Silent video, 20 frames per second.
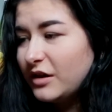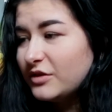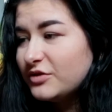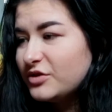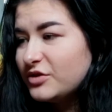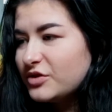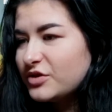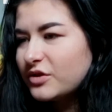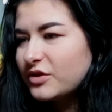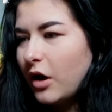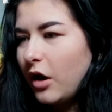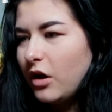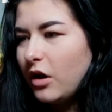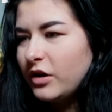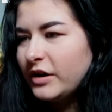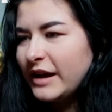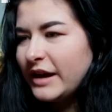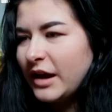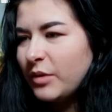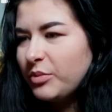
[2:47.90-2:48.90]
Just call
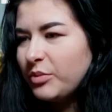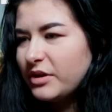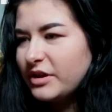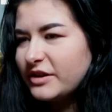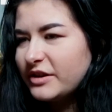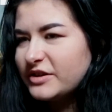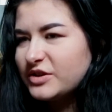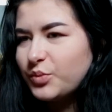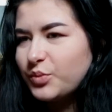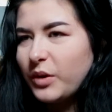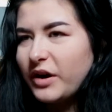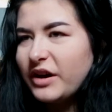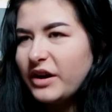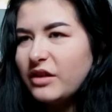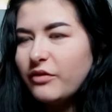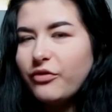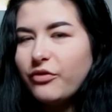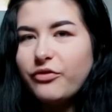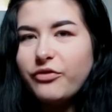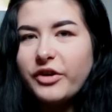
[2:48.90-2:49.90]
an ambulance. Why
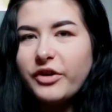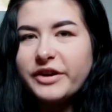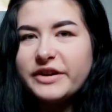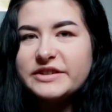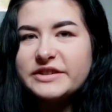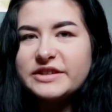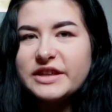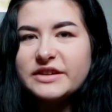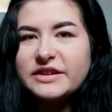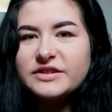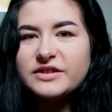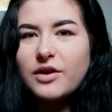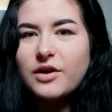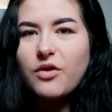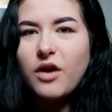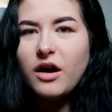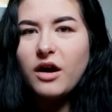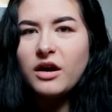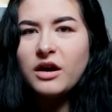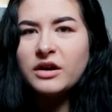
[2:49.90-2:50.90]
the fuck is that so
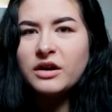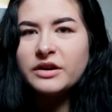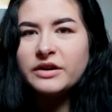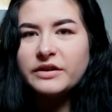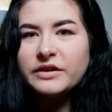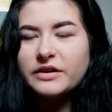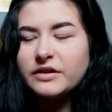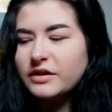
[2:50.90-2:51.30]
hard?